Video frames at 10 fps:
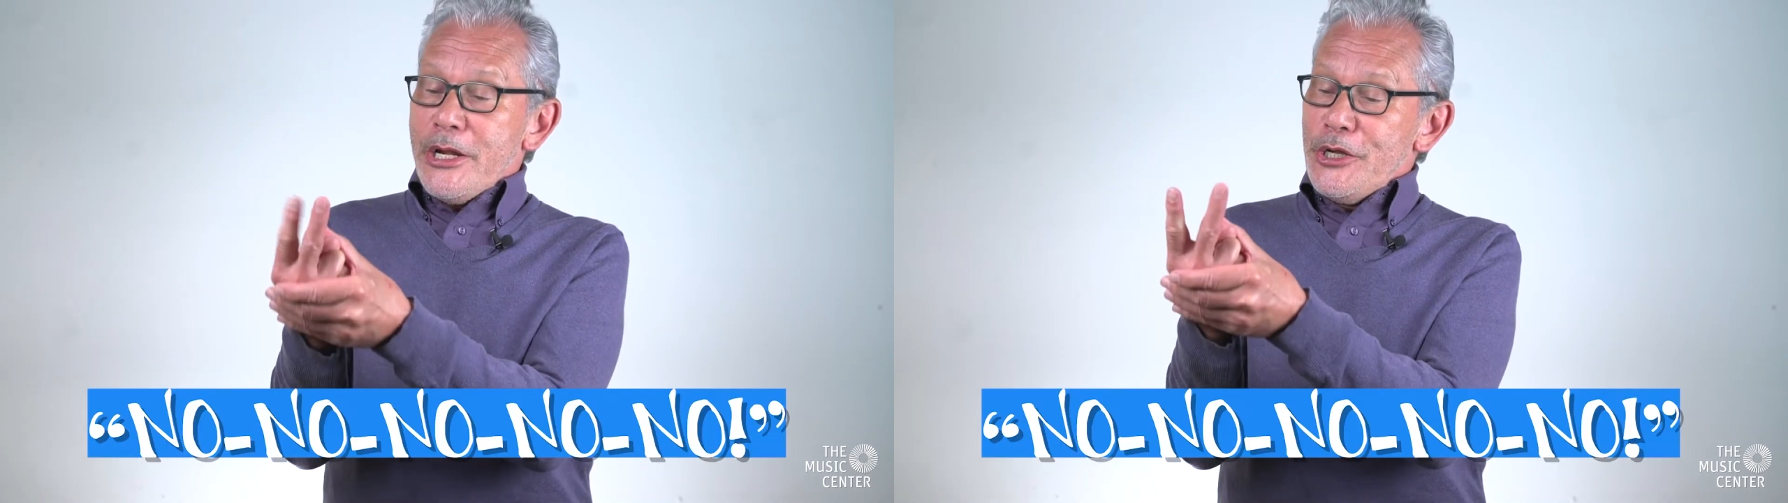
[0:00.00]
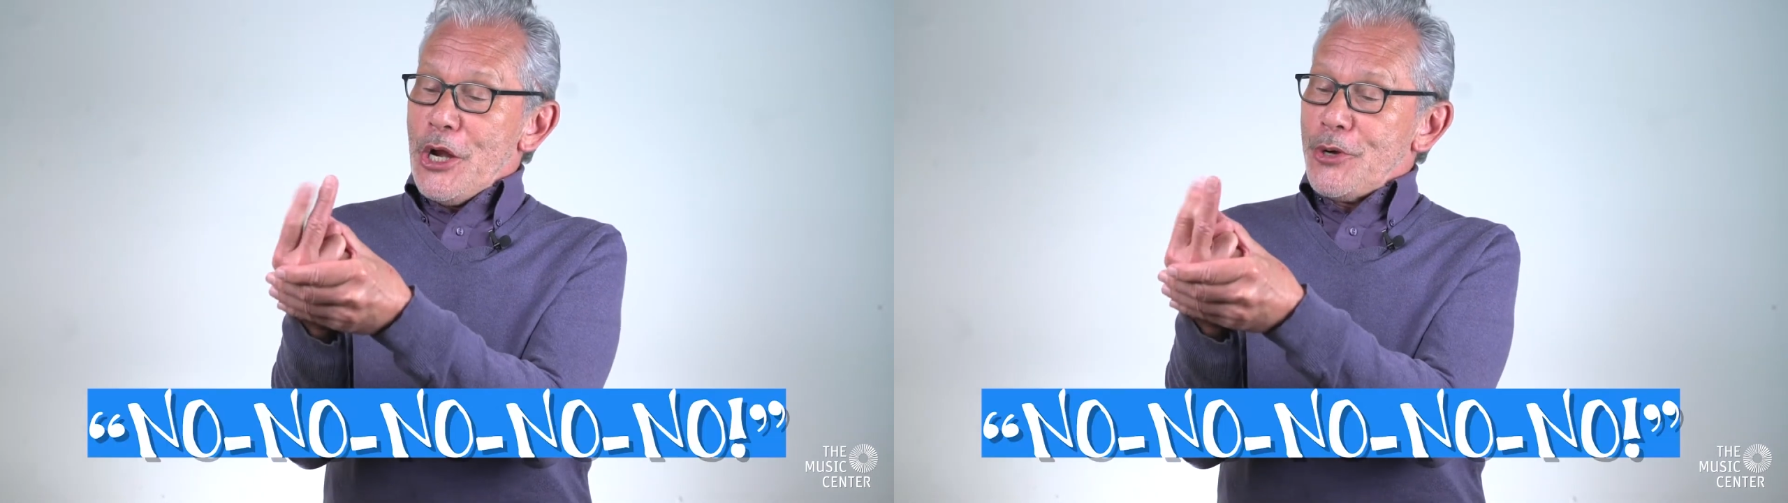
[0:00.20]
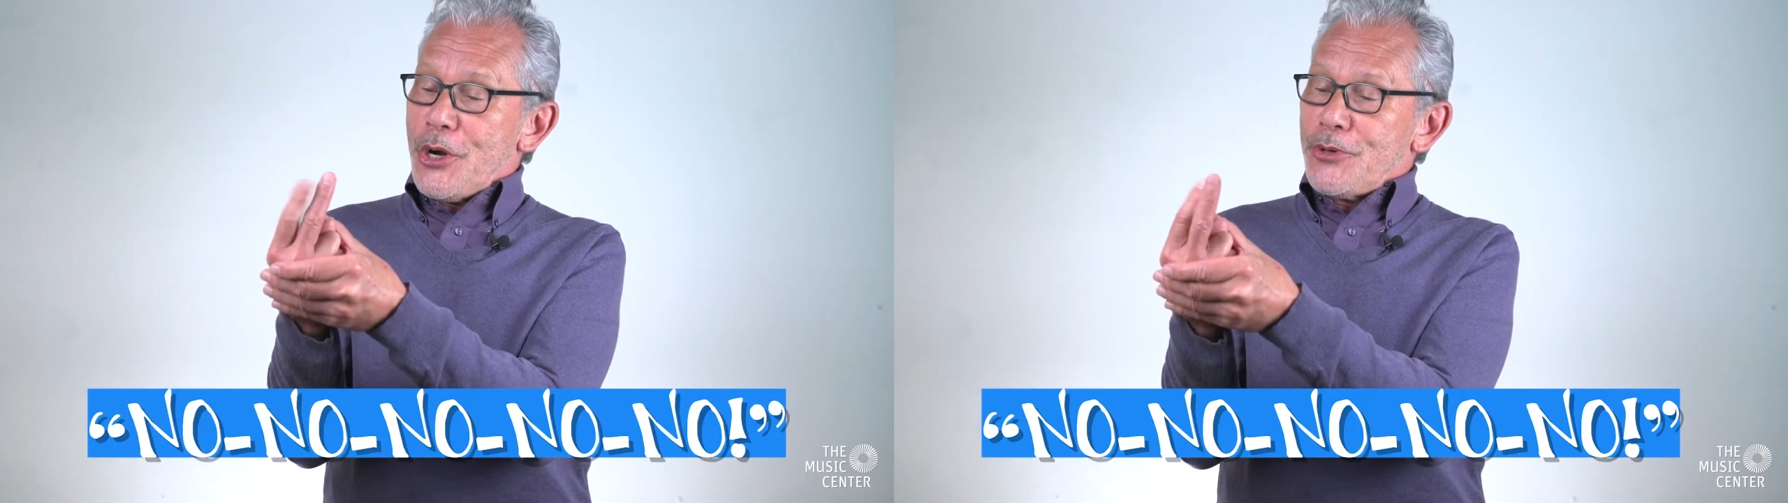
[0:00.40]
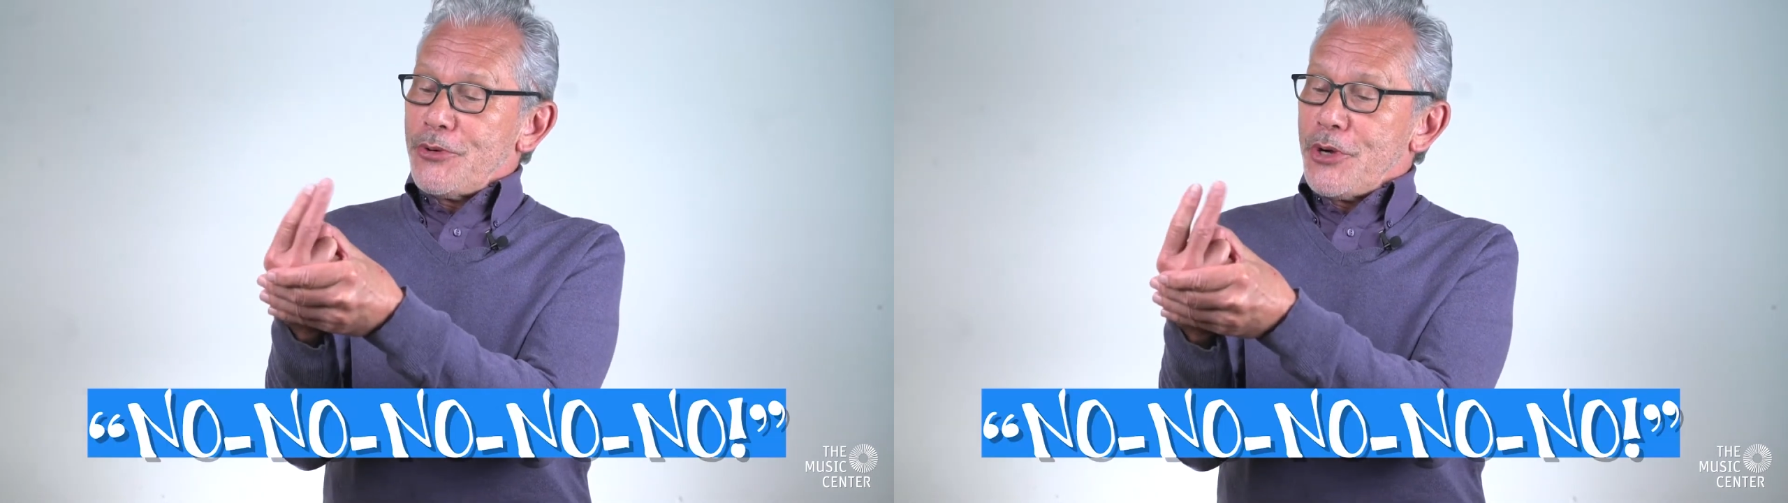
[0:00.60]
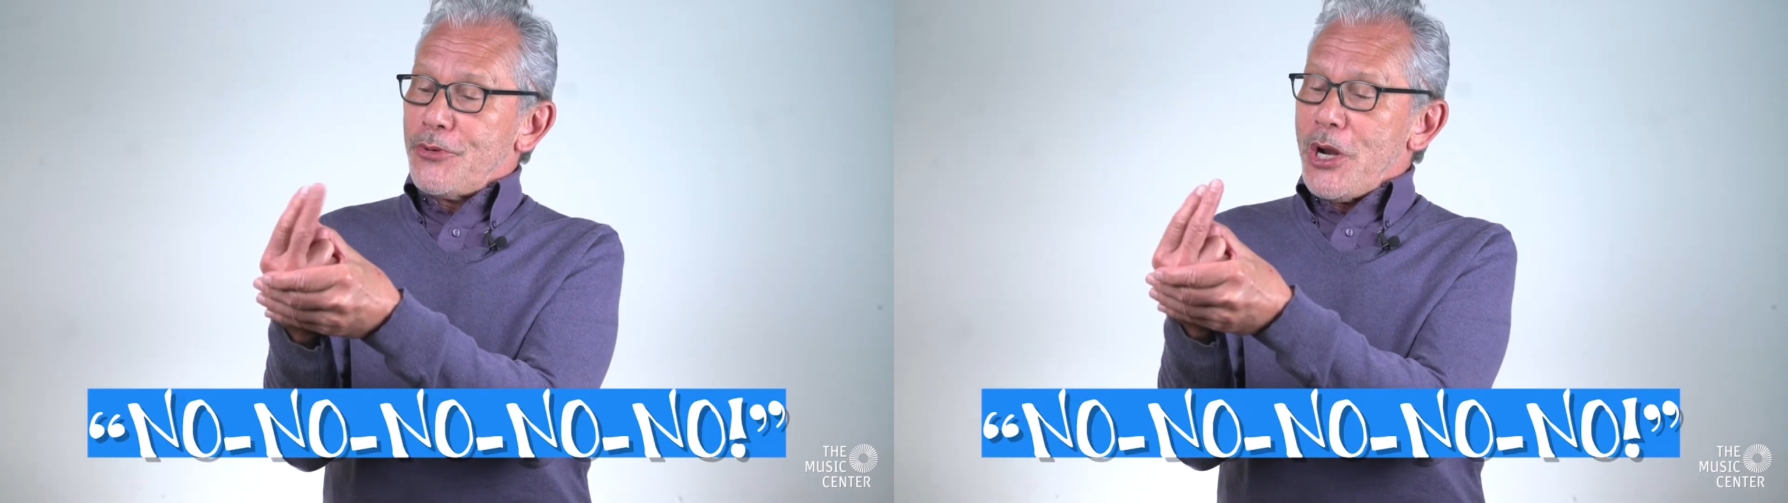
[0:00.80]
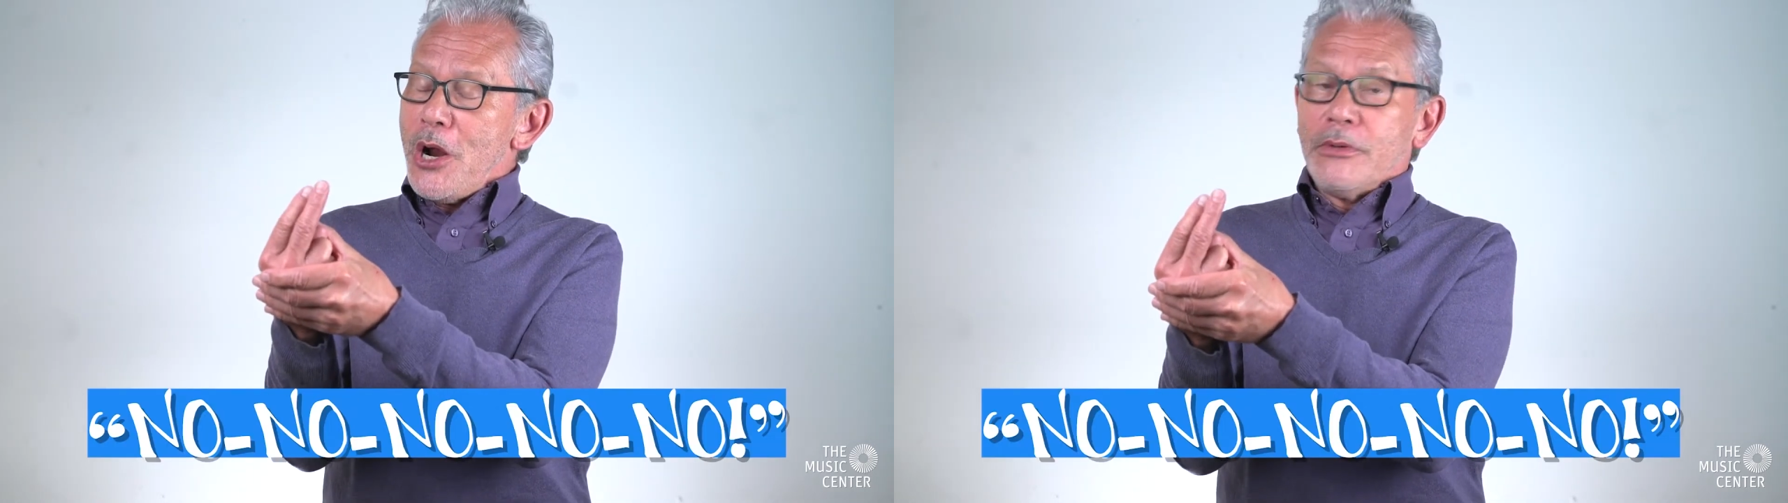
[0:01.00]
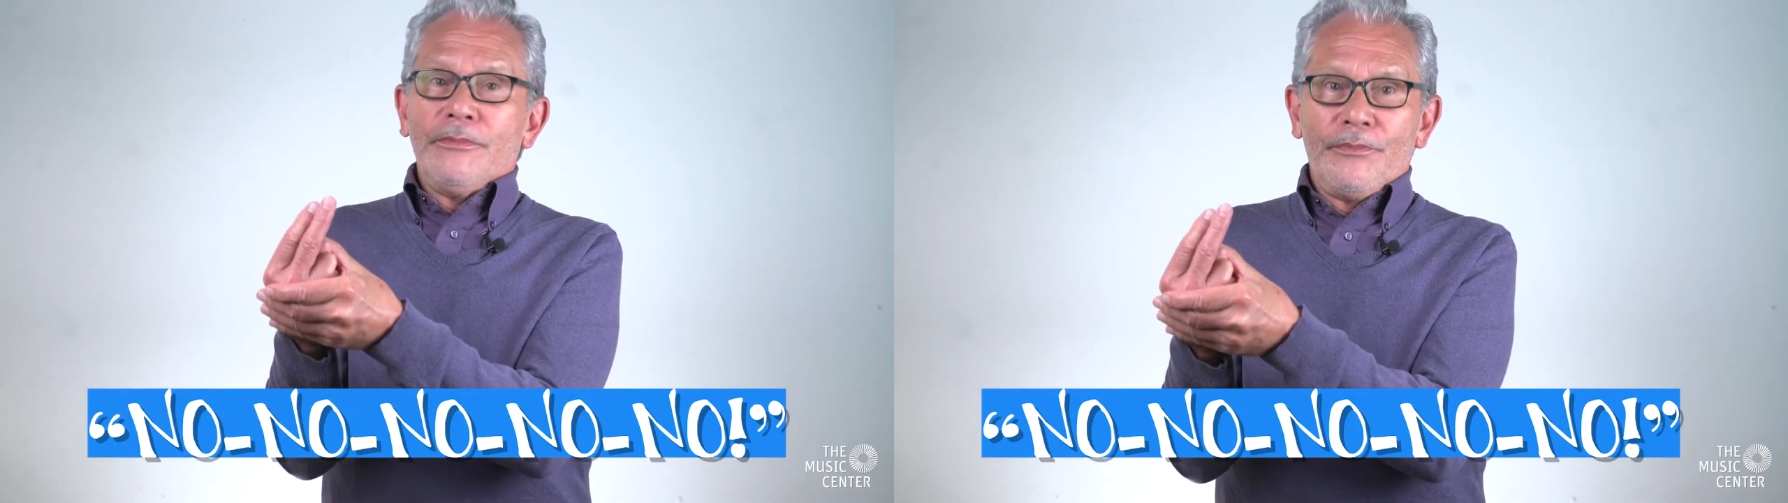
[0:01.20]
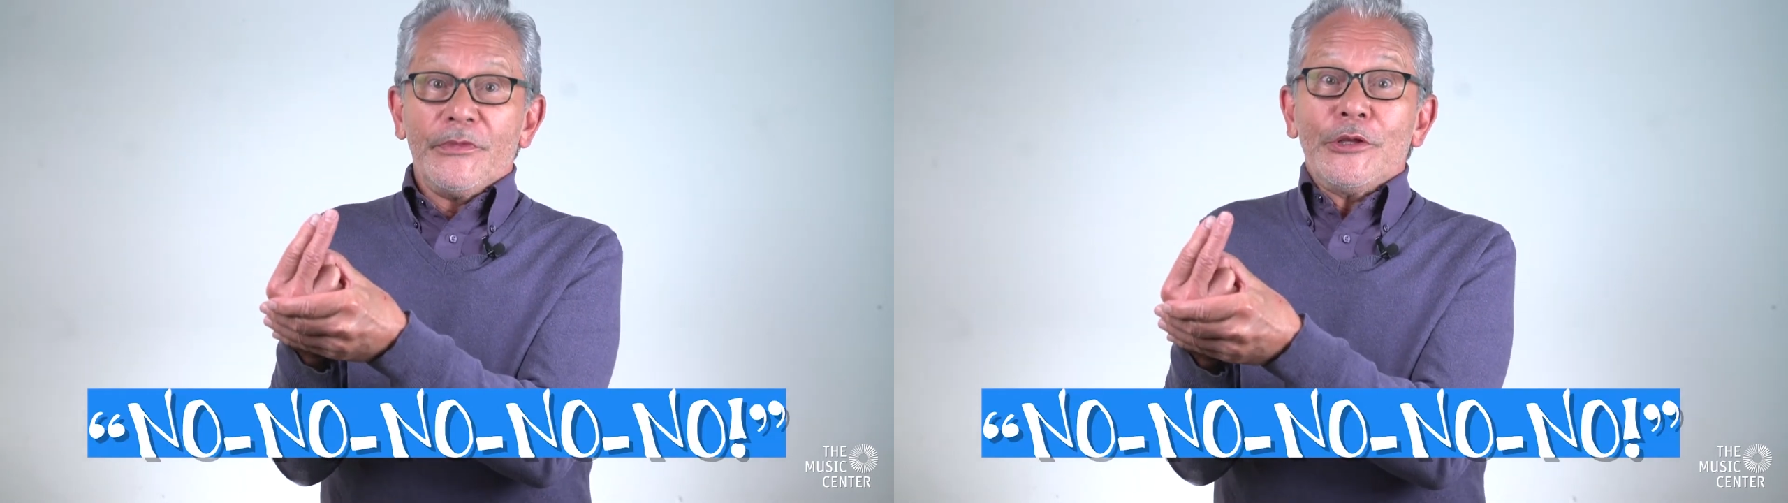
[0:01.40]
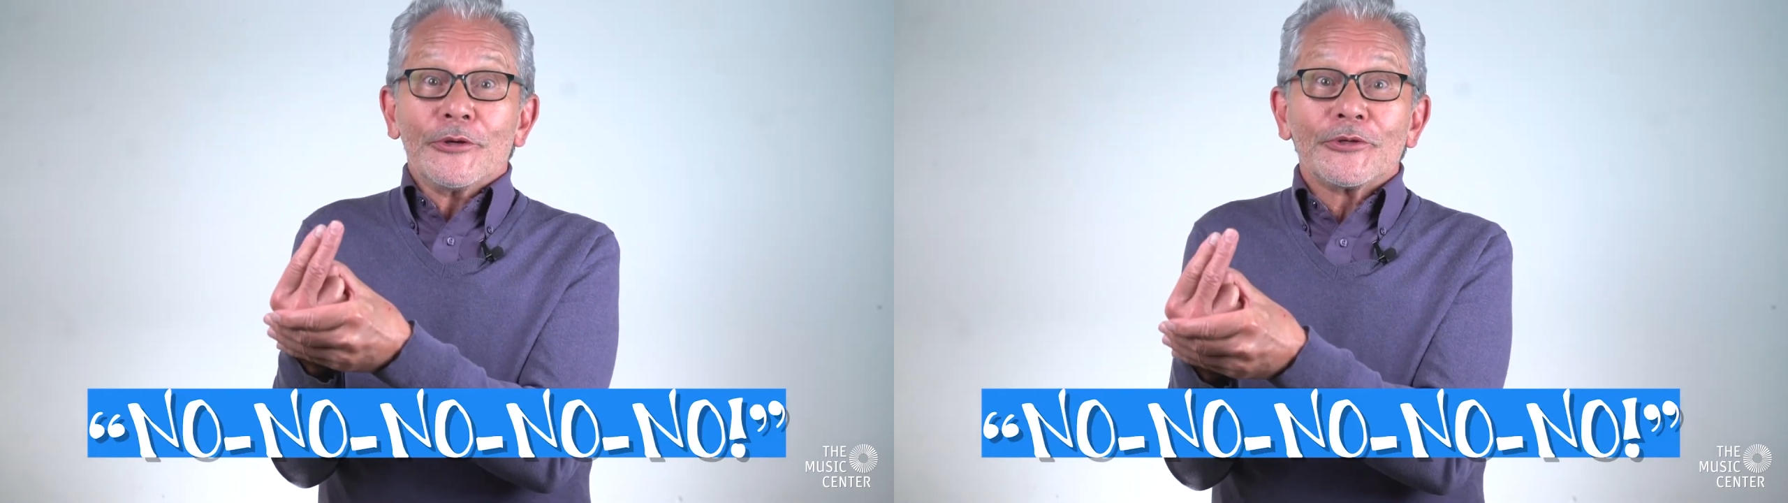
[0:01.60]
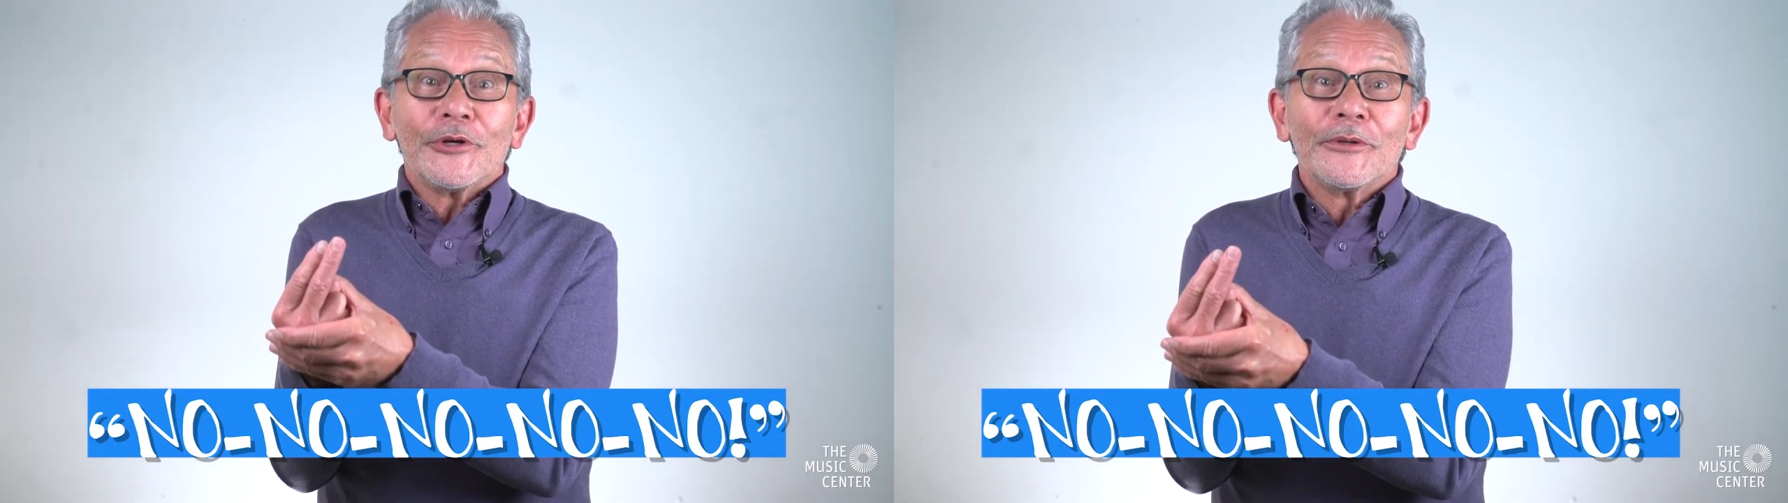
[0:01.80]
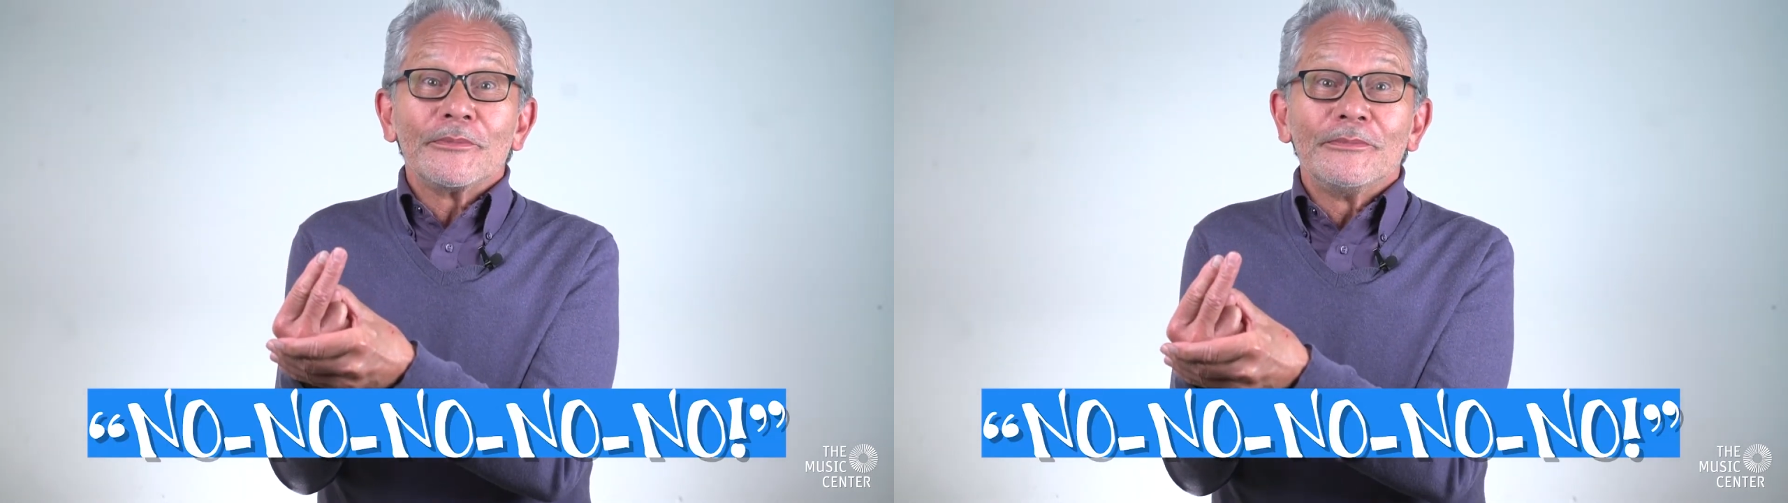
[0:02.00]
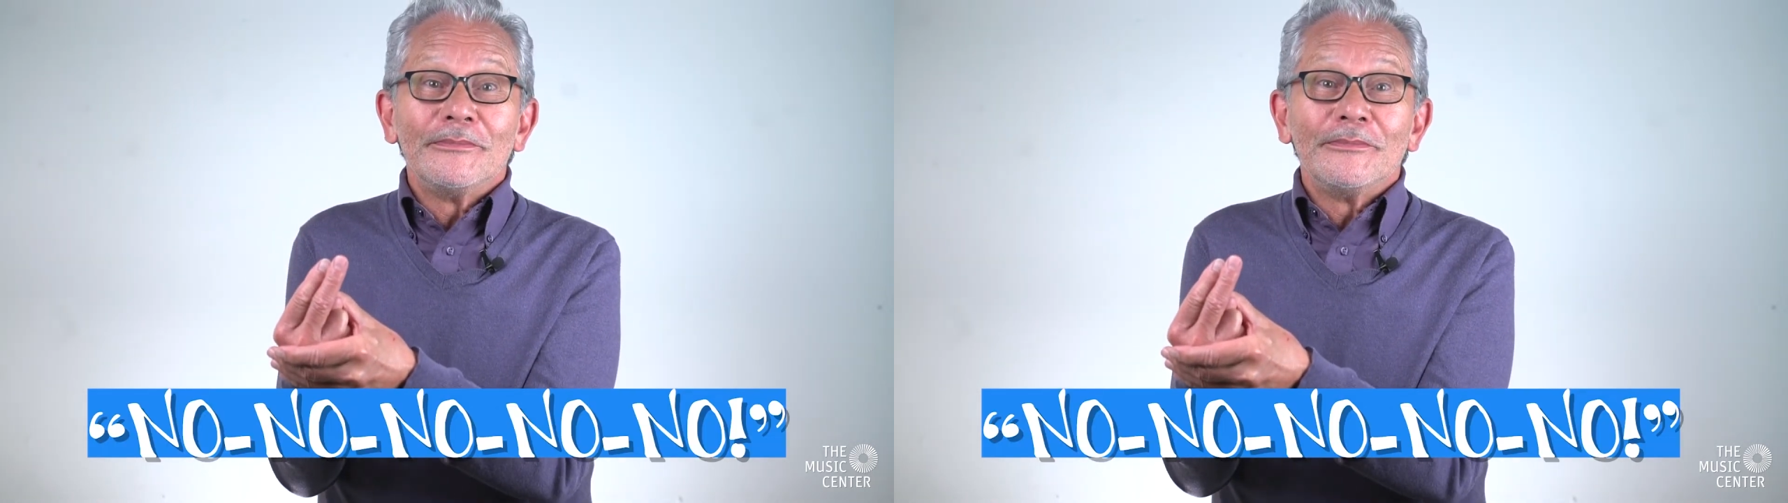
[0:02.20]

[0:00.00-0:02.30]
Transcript: No, no, no, no, no. Your turn.